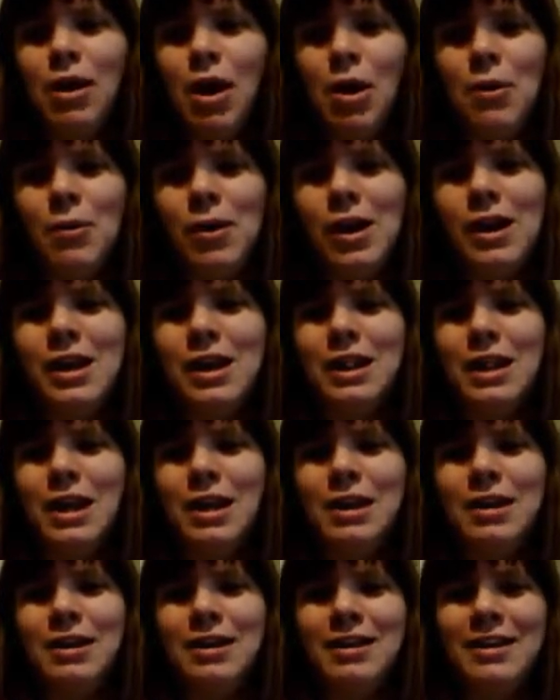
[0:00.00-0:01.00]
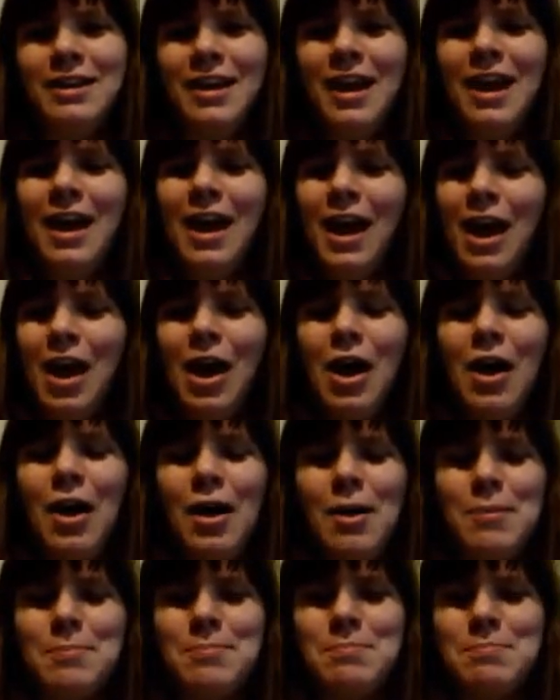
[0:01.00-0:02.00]
alrighty then.
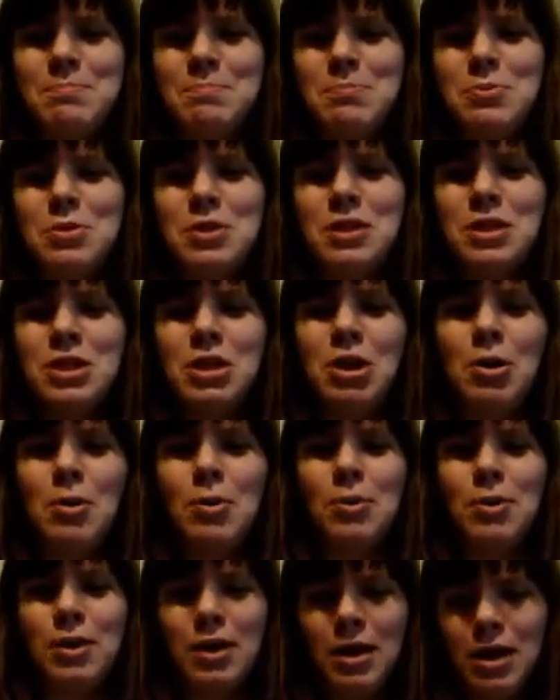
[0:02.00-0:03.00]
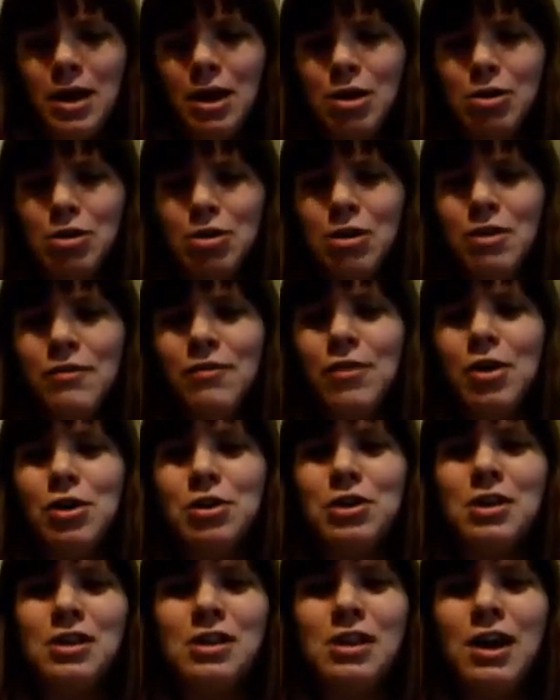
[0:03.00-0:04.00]
Um, so she
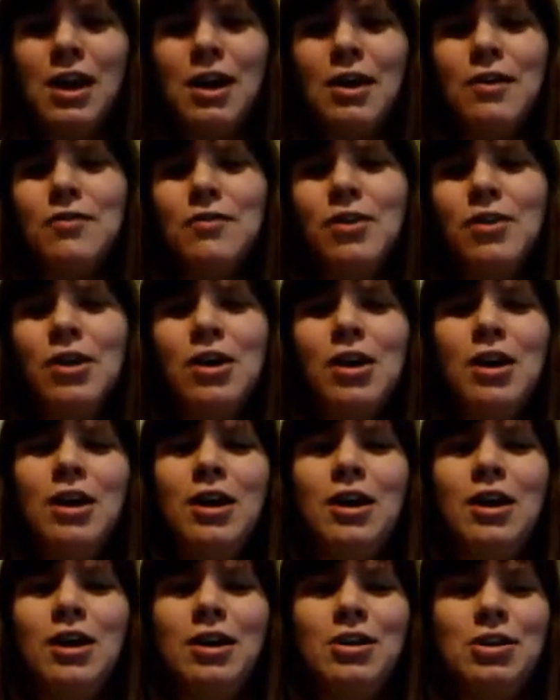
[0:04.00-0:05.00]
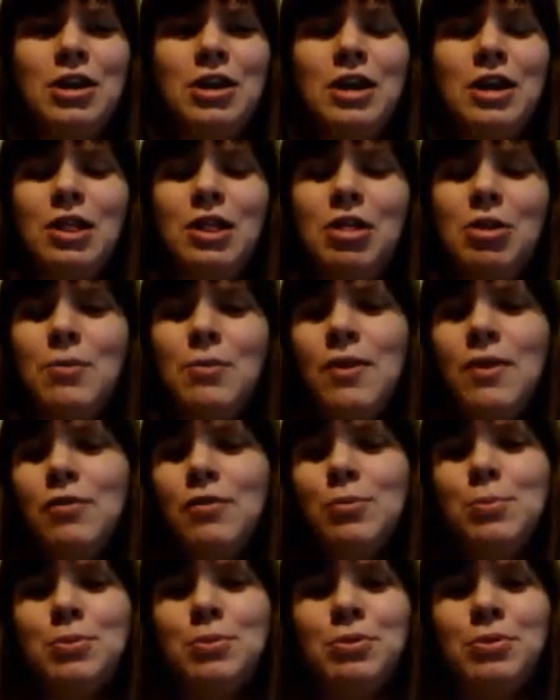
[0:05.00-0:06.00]
falls in love, she gets away
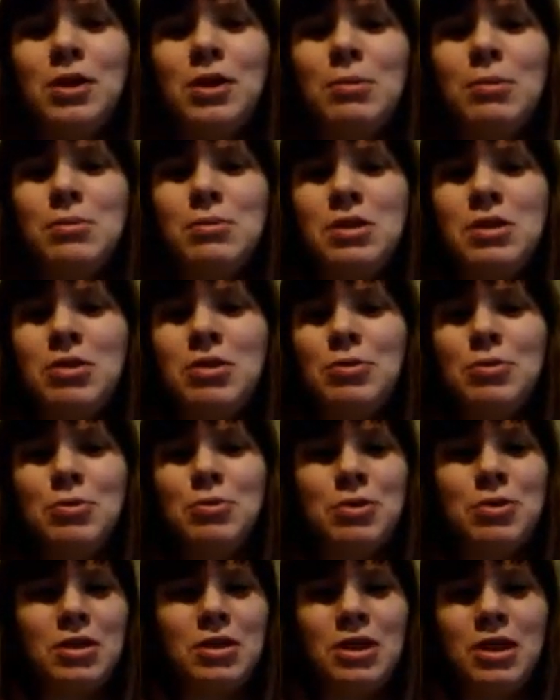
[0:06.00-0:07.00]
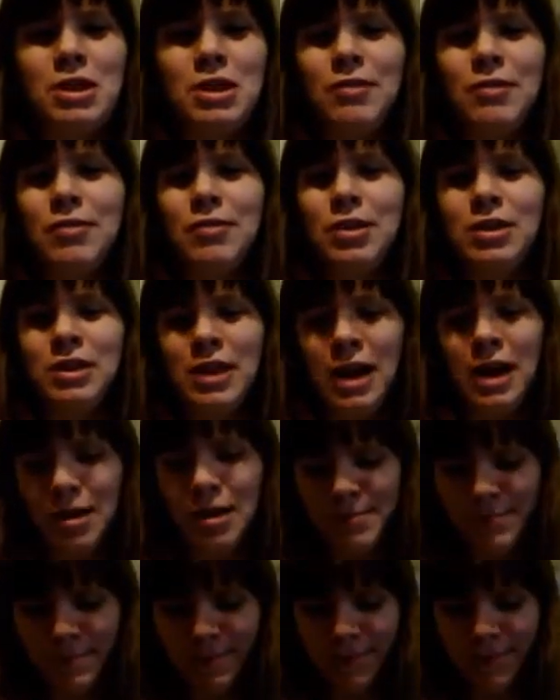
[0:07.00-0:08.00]
from her stepsisters, stuff like that.
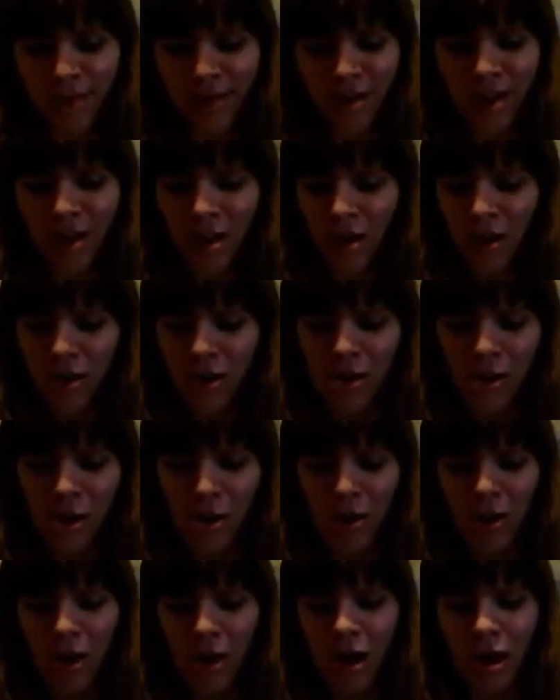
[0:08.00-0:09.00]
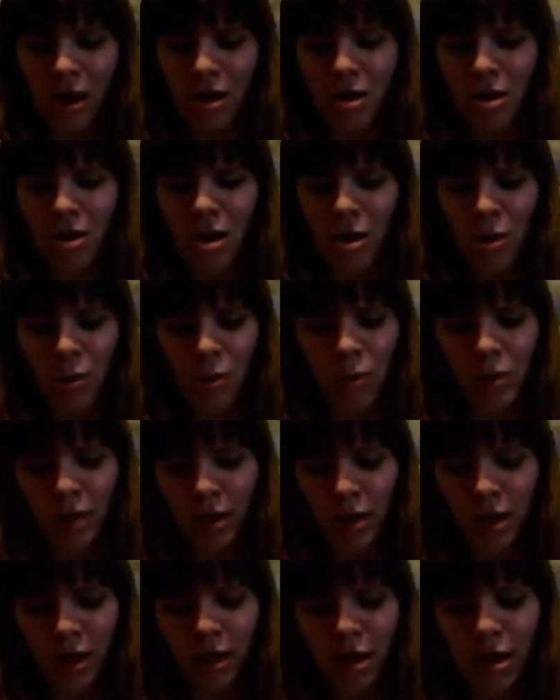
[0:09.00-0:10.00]
So it's a
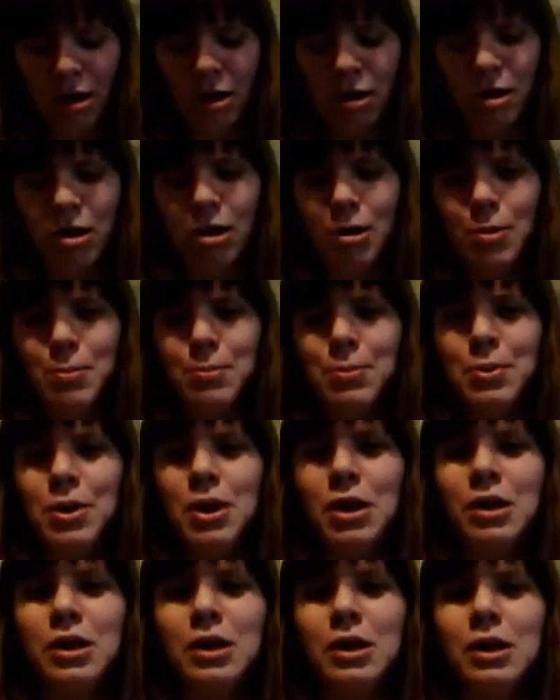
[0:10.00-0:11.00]
really good book.